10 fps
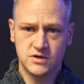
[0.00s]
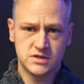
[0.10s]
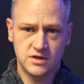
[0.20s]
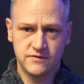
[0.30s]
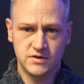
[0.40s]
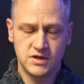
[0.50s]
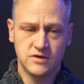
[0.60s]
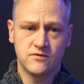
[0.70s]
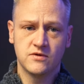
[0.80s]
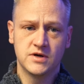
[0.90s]
I still have the
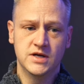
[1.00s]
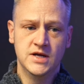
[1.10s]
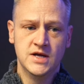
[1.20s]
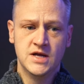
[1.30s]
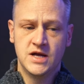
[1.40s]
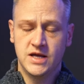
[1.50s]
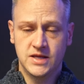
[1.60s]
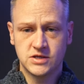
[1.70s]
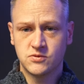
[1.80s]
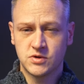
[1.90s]
link for it, and
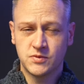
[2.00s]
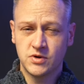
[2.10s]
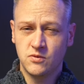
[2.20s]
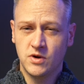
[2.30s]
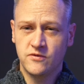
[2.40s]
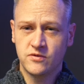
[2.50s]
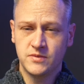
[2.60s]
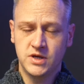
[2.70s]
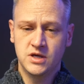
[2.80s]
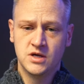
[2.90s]
that's worked pretty well for
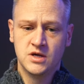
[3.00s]
me.